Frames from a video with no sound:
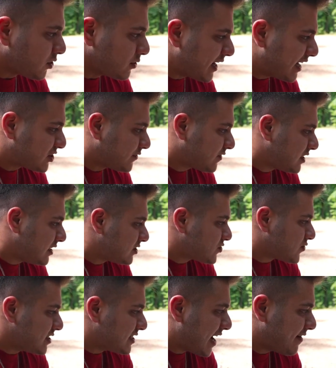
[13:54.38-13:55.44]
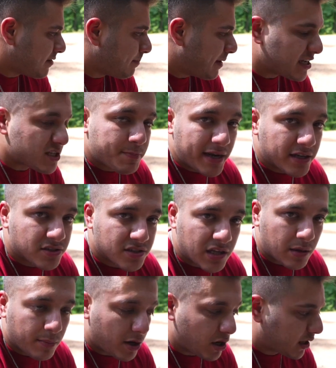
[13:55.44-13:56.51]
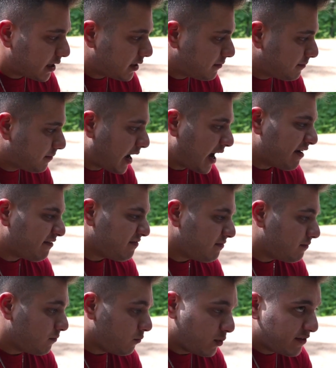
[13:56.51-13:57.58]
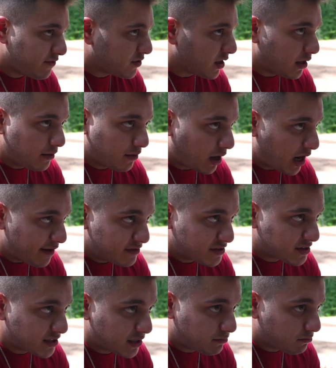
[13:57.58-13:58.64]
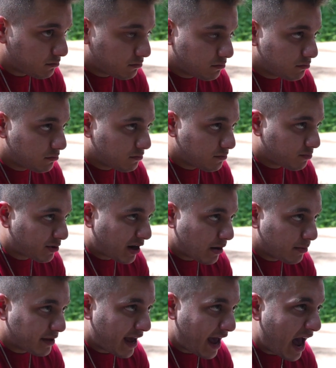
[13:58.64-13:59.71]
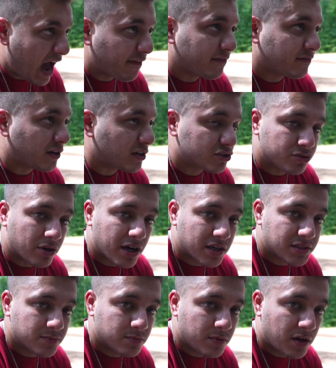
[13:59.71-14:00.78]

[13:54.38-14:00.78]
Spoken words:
So yeah, Shifted Industries have the best spacers on the market. We've done obviously probably half of our trucks,